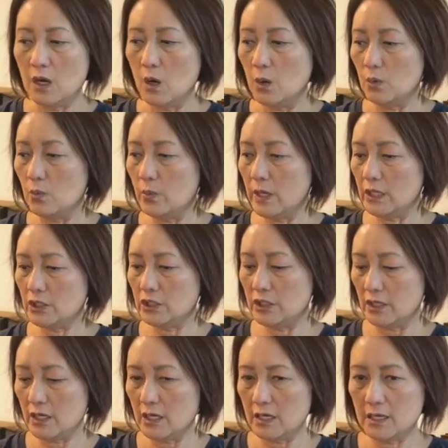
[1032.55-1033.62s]
which
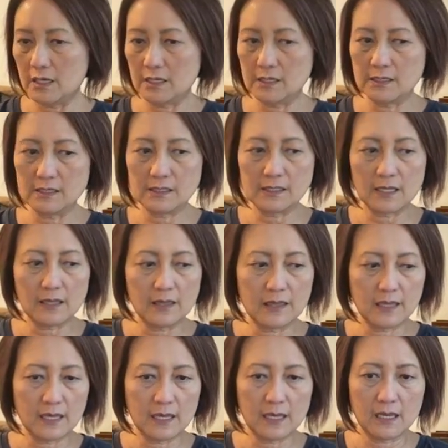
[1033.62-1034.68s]
is
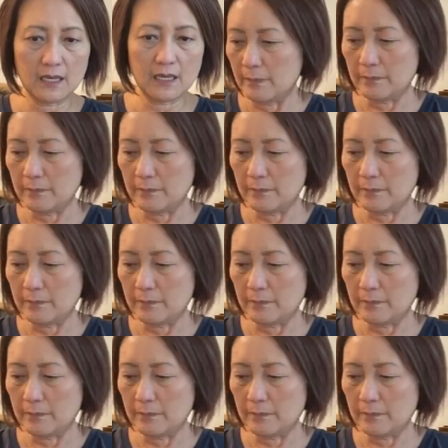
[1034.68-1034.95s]
the